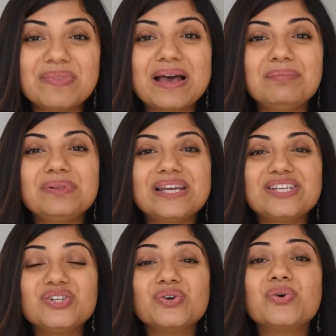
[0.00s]
that
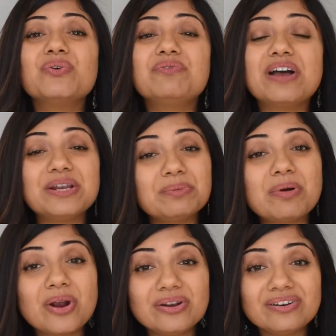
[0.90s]
place, you're going to find a
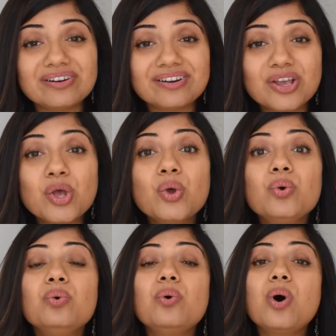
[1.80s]
partner
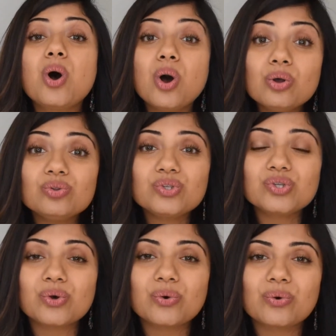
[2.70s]
who
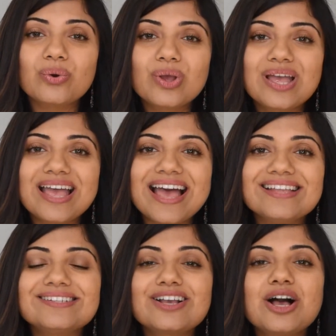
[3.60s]
also
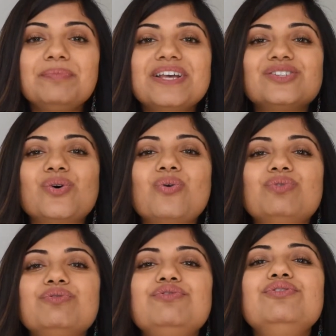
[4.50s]
has a cup that's
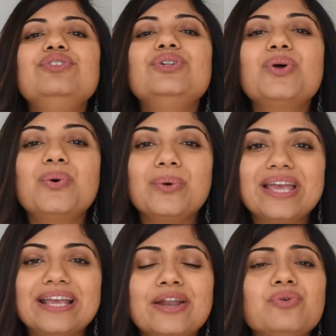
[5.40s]

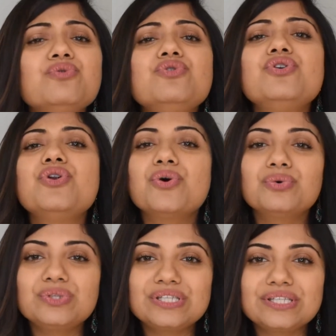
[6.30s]
overflowing and who
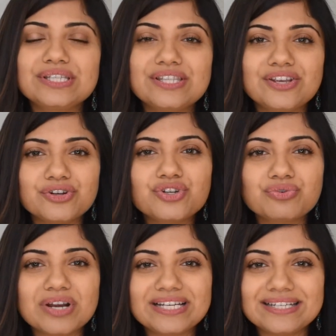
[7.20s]
knows their
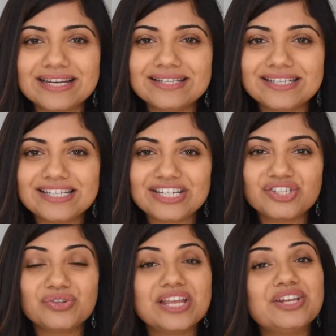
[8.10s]
true identity,
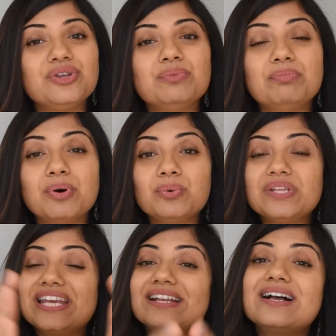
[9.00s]
so then you both
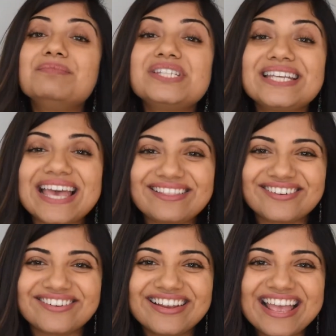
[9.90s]
can come
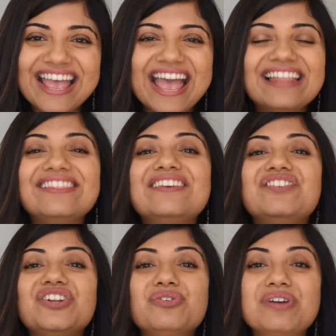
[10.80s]
together and live
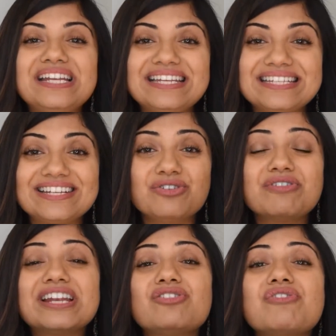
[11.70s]
in greatness and
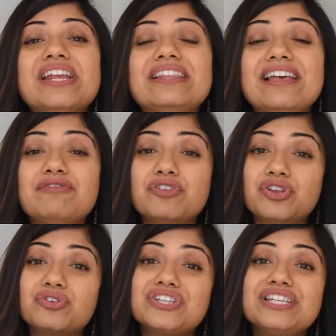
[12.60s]
create great life for
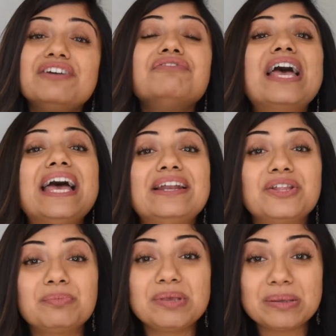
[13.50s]
yourself and
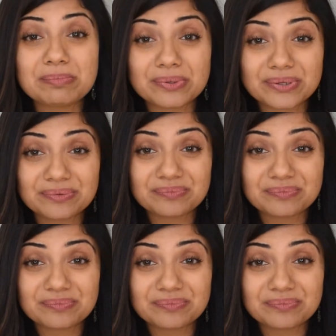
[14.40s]
other people.